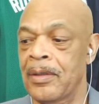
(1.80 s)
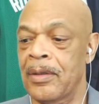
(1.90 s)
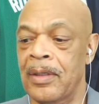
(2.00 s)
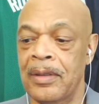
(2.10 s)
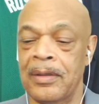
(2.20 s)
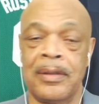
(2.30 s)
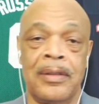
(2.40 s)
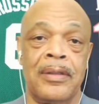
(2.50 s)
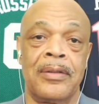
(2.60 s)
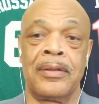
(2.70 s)
Hey,
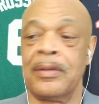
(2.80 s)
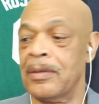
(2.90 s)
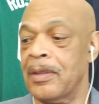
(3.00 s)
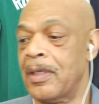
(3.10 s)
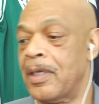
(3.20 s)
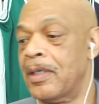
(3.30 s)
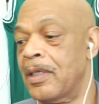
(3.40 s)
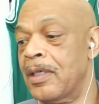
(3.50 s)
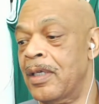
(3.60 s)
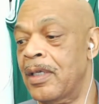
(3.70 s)

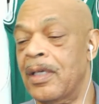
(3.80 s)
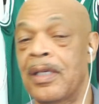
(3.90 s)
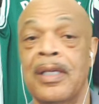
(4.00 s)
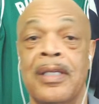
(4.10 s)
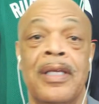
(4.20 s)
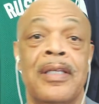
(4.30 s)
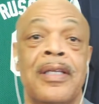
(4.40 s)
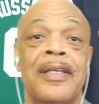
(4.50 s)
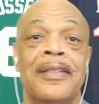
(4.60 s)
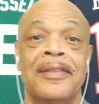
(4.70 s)

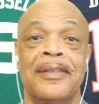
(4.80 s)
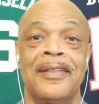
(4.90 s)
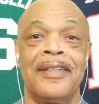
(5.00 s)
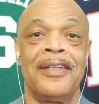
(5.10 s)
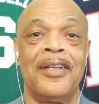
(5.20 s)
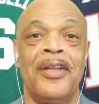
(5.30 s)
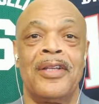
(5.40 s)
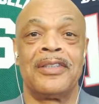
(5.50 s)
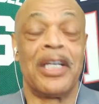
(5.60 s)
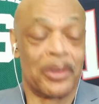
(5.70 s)
hey.
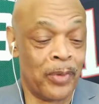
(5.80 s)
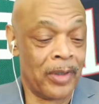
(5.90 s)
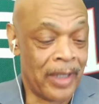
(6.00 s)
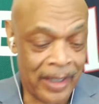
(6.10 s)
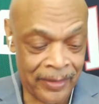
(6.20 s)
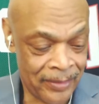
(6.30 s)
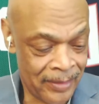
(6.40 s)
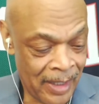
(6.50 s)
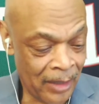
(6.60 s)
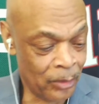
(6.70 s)
Yes, we're live.
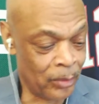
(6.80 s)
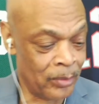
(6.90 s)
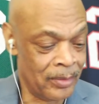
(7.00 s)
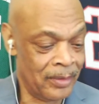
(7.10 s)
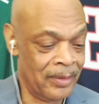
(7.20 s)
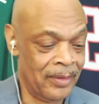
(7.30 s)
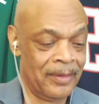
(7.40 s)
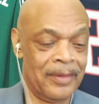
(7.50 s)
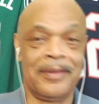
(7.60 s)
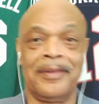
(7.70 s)
Hello.
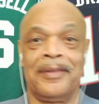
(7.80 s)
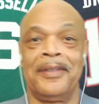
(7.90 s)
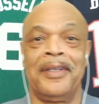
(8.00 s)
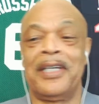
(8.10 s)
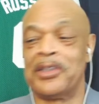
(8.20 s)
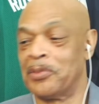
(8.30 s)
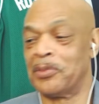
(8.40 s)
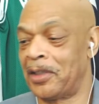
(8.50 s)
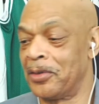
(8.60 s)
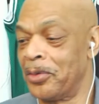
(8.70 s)
Had some
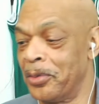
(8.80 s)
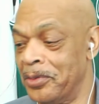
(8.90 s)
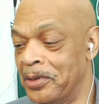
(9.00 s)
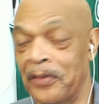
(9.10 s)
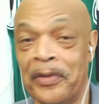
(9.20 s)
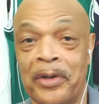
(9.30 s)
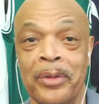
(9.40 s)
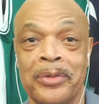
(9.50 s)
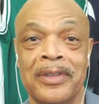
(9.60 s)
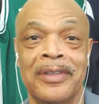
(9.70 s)
technical
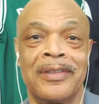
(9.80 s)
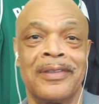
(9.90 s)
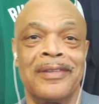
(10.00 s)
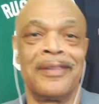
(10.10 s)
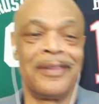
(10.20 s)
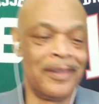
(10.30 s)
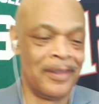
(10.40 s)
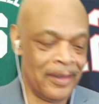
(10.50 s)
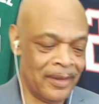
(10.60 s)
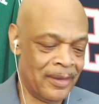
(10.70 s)
difficulties,
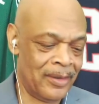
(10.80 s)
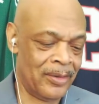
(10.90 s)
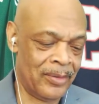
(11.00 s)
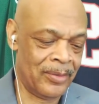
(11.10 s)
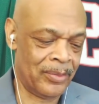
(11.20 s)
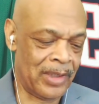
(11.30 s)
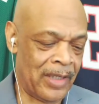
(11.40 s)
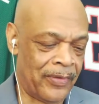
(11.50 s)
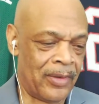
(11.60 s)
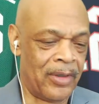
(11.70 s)
but
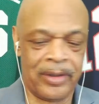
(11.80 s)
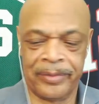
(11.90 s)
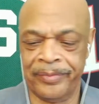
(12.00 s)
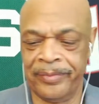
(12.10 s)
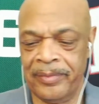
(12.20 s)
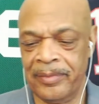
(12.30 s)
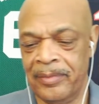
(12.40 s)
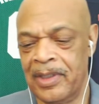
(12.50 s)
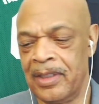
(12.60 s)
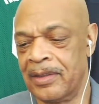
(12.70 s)
not for long
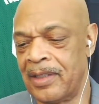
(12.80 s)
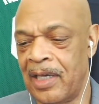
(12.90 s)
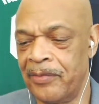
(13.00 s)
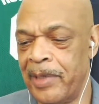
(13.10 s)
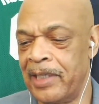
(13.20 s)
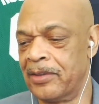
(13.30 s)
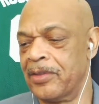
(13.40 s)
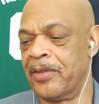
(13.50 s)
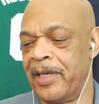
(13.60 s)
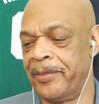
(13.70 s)
because I've
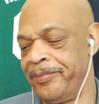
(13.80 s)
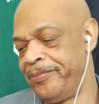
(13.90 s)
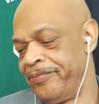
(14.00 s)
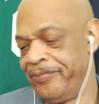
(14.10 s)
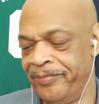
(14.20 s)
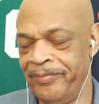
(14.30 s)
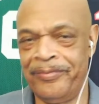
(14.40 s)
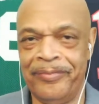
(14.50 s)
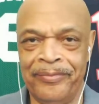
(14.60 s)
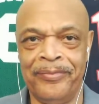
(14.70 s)
mastered that.
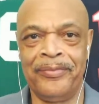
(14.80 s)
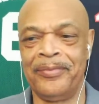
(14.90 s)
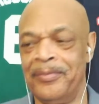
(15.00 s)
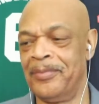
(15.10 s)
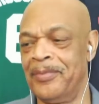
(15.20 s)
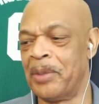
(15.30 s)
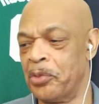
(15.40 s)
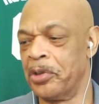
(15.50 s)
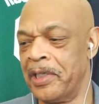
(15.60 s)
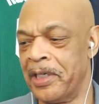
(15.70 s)
I'm
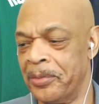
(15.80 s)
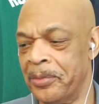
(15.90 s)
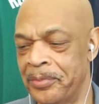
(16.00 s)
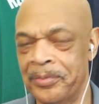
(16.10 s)
good now.